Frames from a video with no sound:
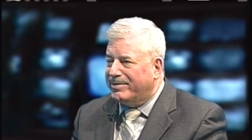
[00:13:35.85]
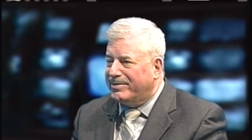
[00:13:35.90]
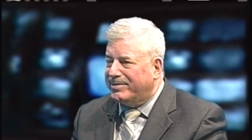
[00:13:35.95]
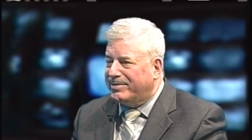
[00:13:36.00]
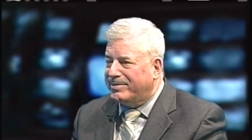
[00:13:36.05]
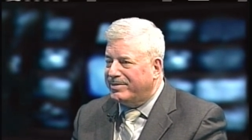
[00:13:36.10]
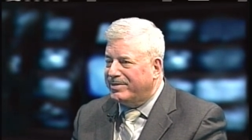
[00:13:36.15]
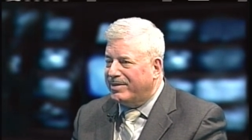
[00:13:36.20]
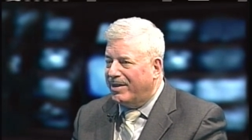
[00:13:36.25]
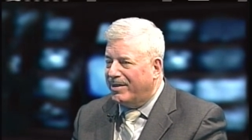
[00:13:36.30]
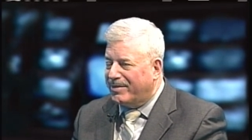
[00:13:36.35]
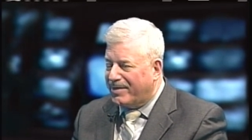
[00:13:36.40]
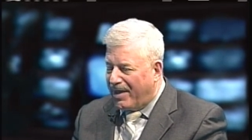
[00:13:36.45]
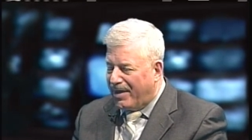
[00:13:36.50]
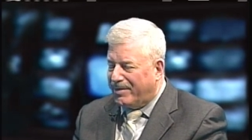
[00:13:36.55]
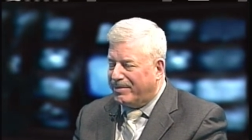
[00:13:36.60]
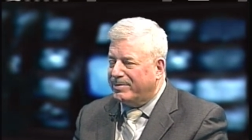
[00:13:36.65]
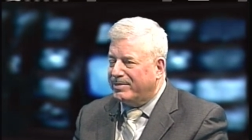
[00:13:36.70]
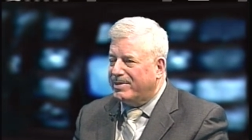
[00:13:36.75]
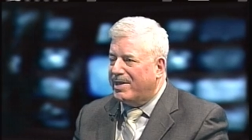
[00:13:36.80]
Yeah. Okay,
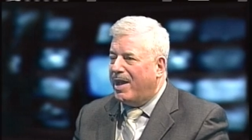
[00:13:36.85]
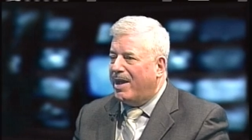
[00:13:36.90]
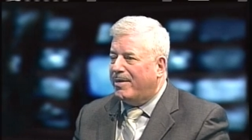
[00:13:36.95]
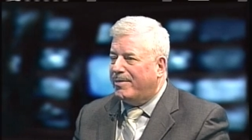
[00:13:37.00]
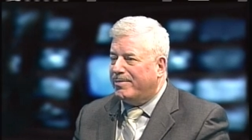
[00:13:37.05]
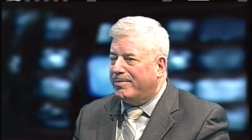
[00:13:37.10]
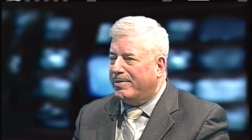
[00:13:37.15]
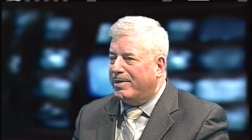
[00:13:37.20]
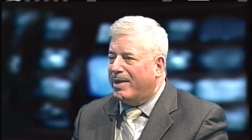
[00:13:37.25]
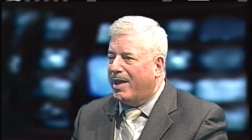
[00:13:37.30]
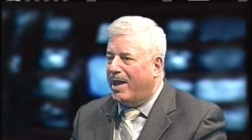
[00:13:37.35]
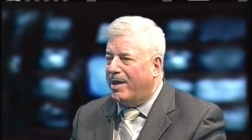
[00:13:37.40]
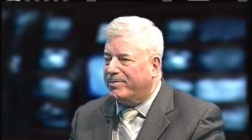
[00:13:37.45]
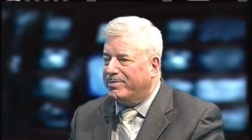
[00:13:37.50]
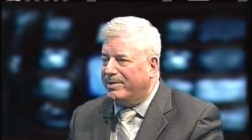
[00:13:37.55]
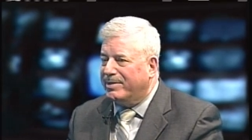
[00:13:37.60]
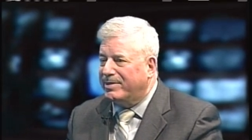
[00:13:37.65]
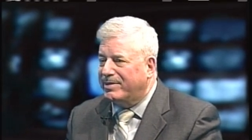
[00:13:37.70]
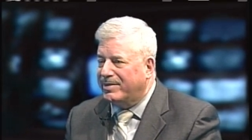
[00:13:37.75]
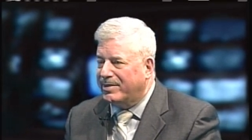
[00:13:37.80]
now what
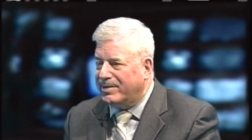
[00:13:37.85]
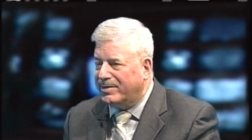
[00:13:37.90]
happens?